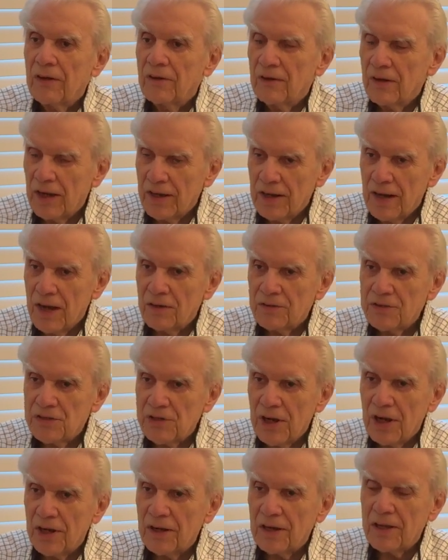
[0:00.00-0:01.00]
right
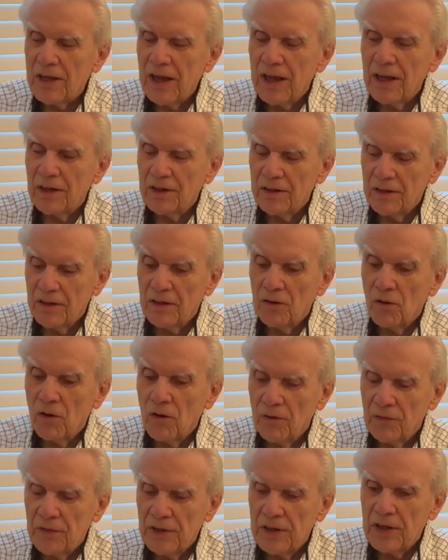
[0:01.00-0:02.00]
outside of Canton you know,
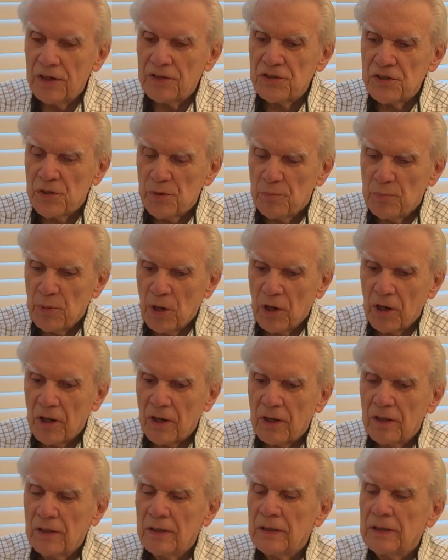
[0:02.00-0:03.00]
on the edge of the park.